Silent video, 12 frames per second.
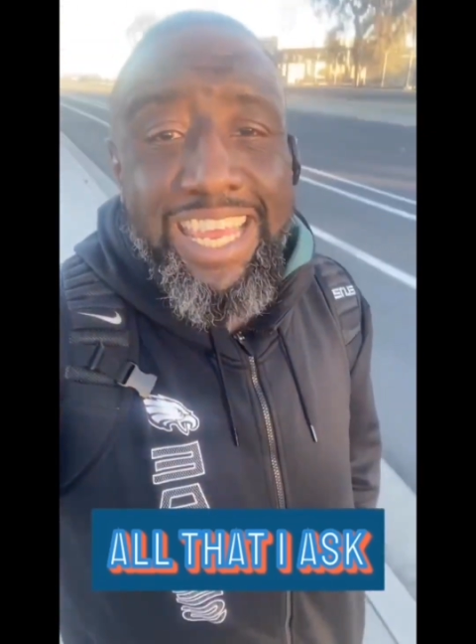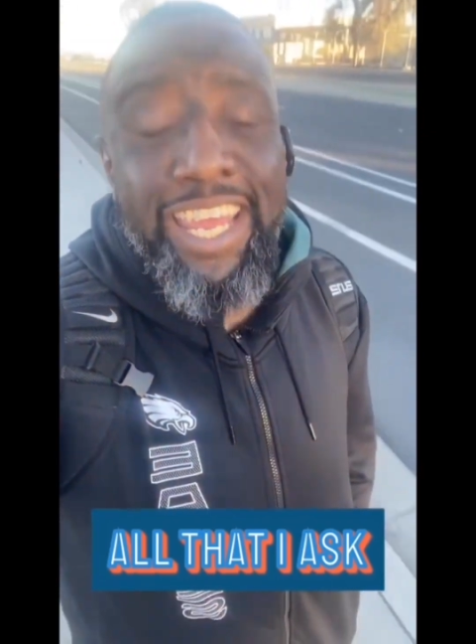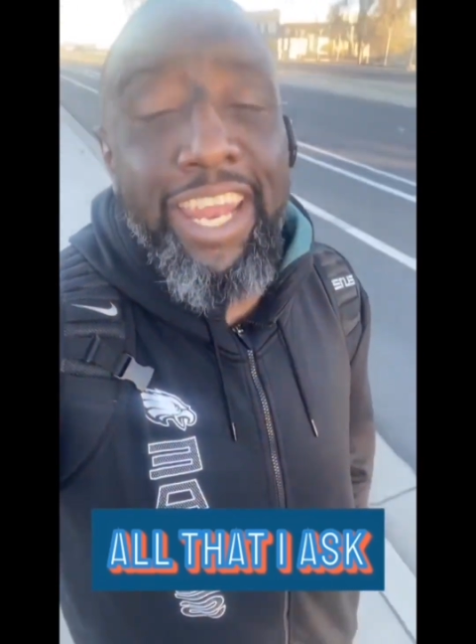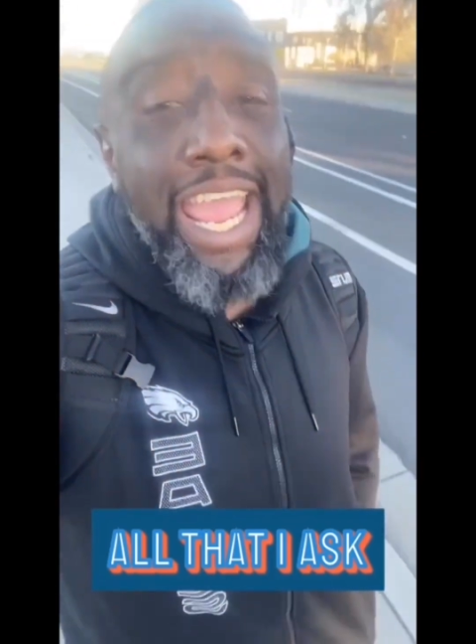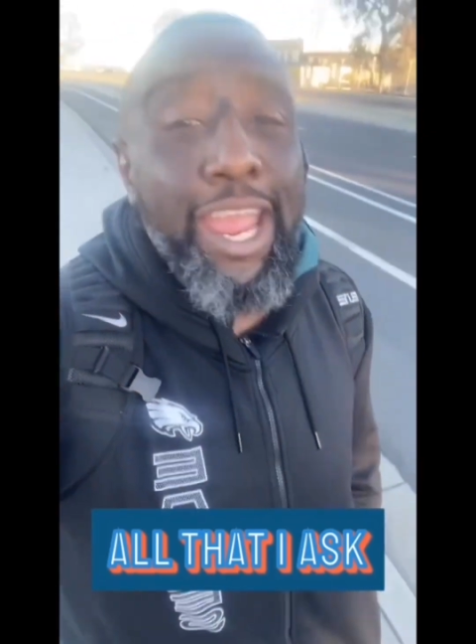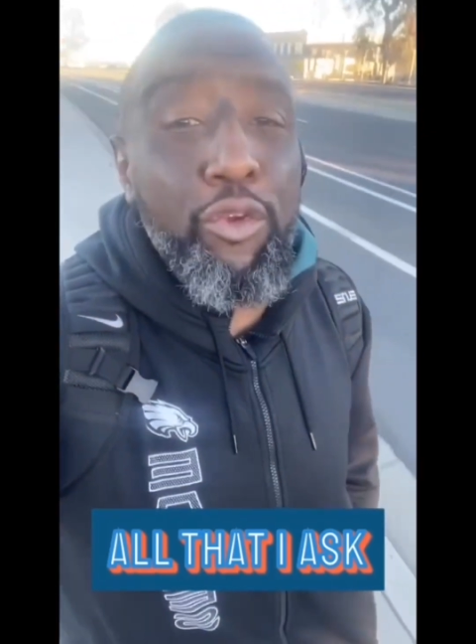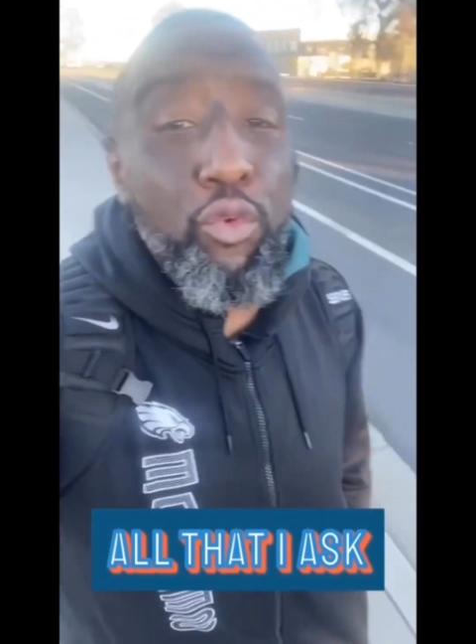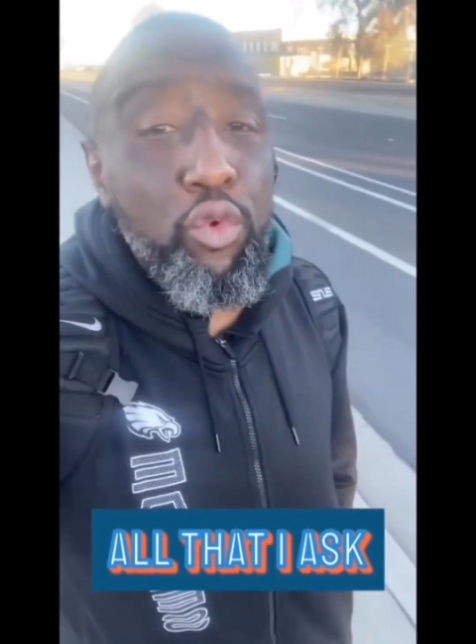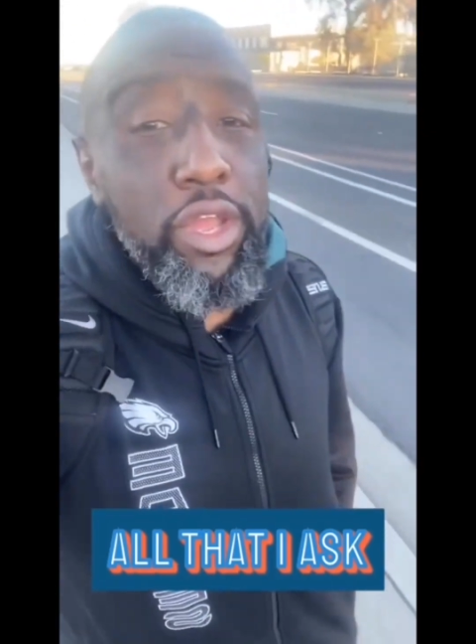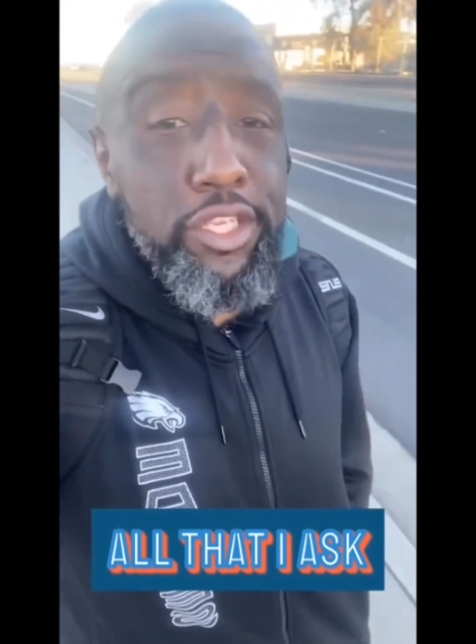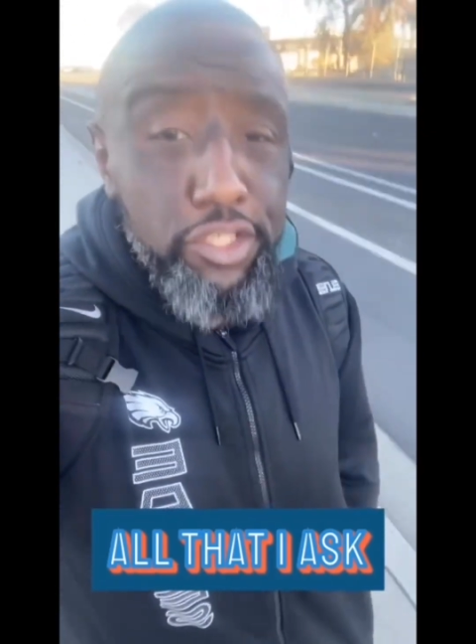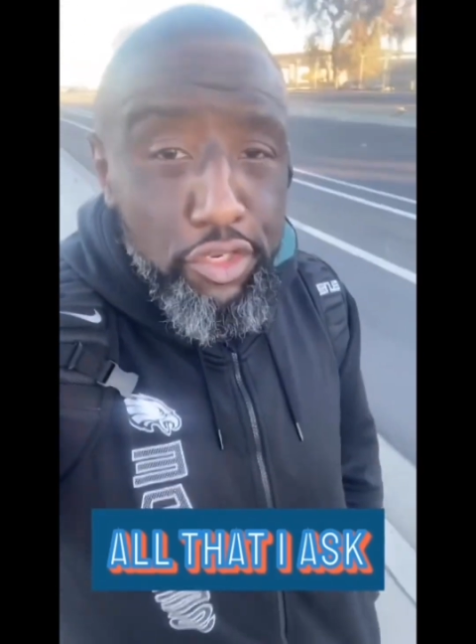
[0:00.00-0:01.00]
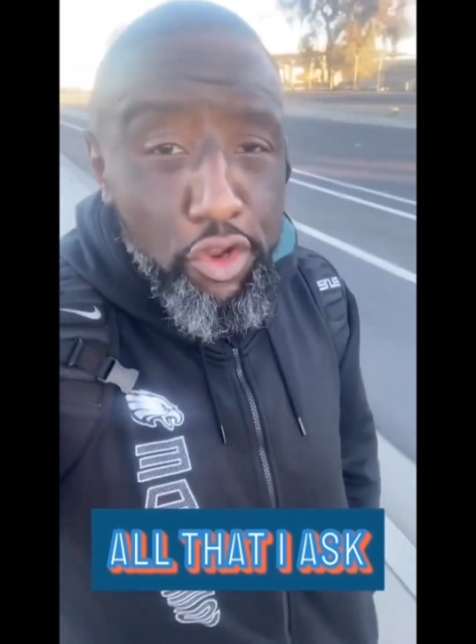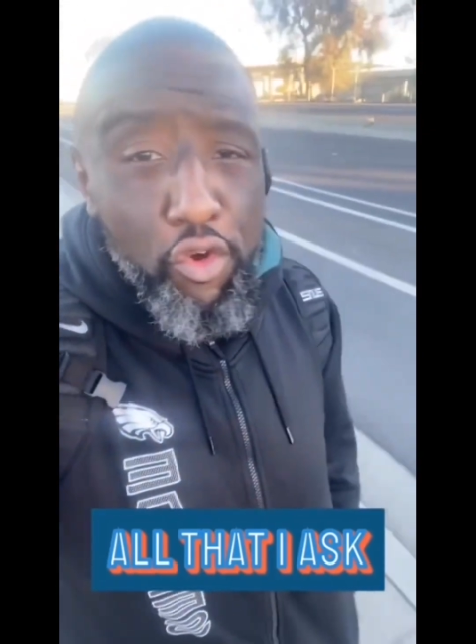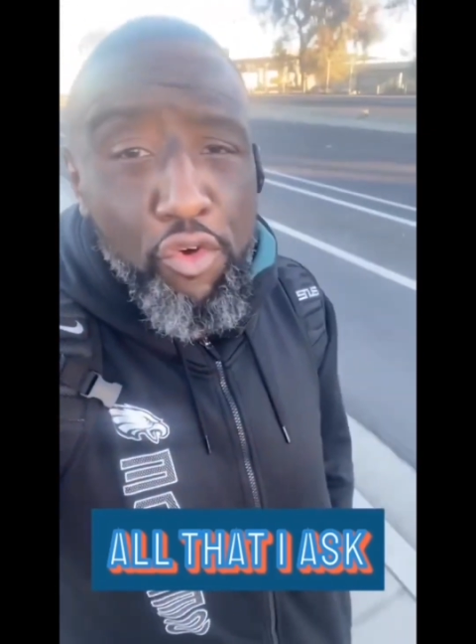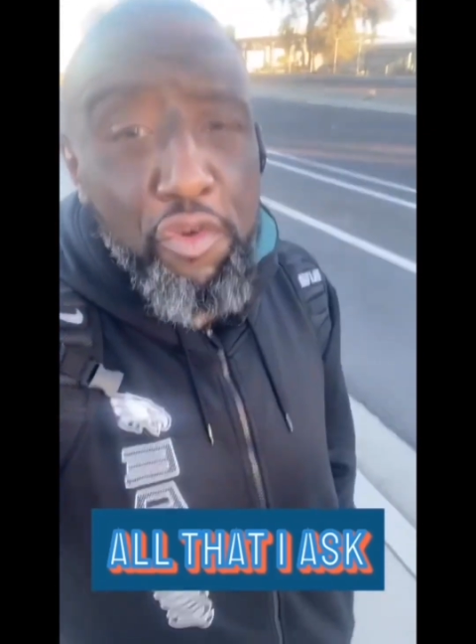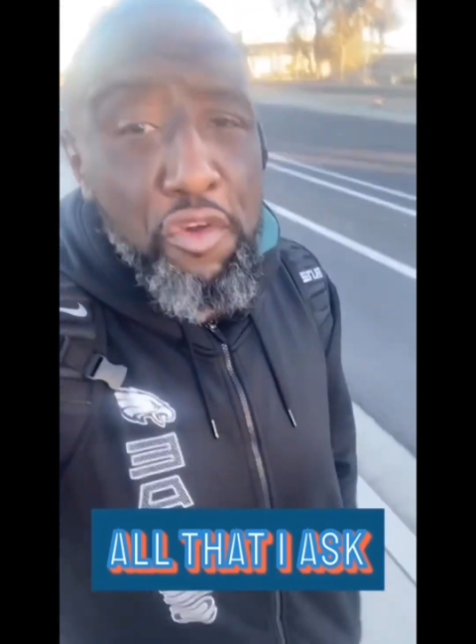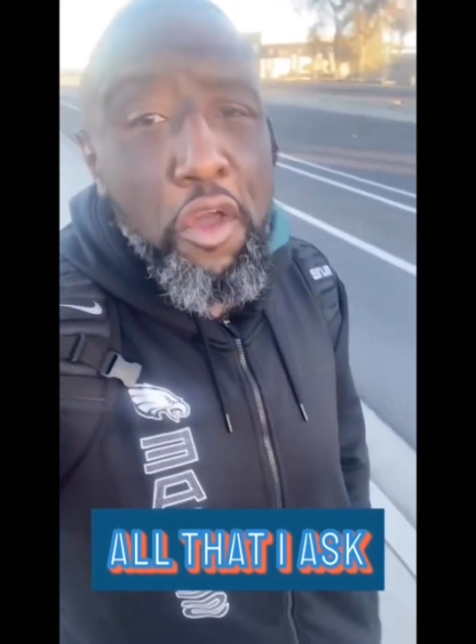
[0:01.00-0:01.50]
an
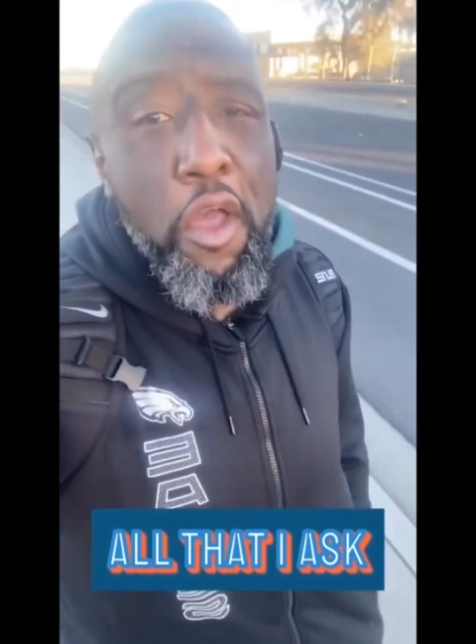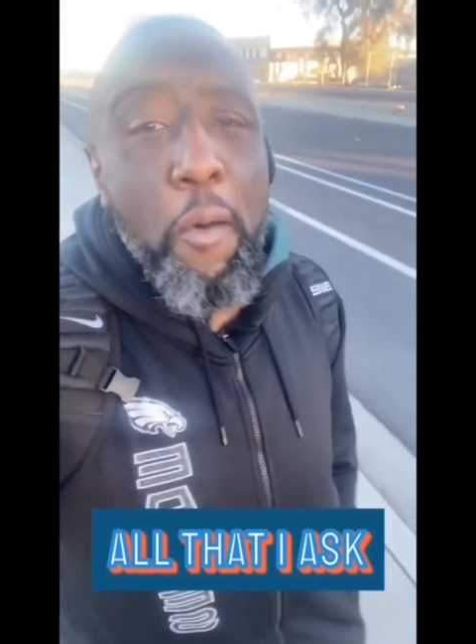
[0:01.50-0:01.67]
original. Sing?